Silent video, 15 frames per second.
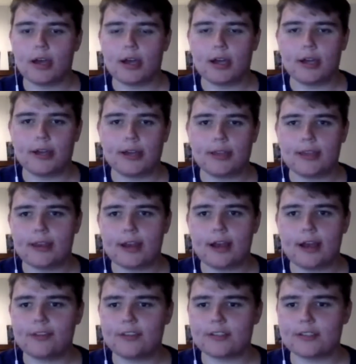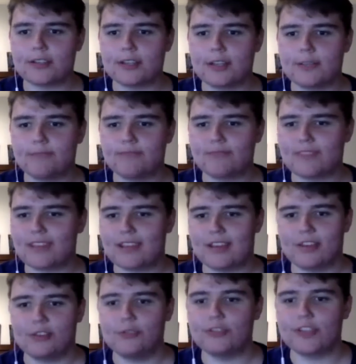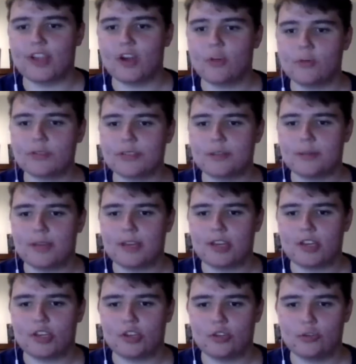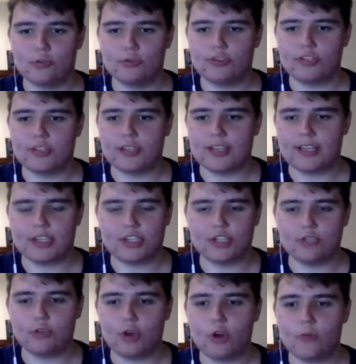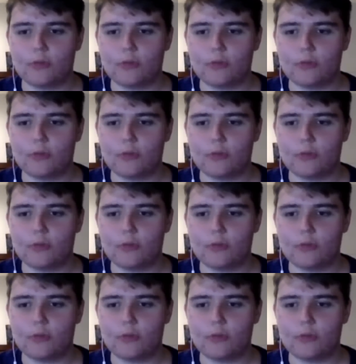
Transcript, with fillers: Uh, and then obviously, losing Homer is going to be a huge issue.